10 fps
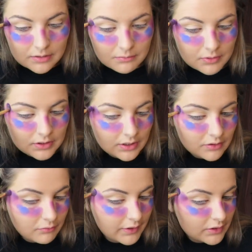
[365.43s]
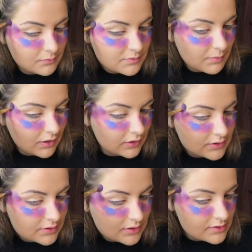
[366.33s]
them in like random
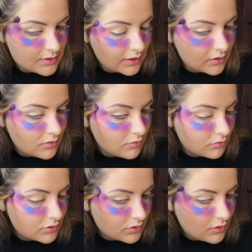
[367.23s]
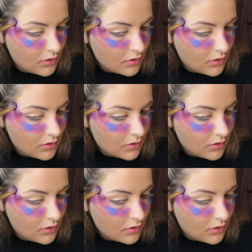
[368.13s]
spots because I don't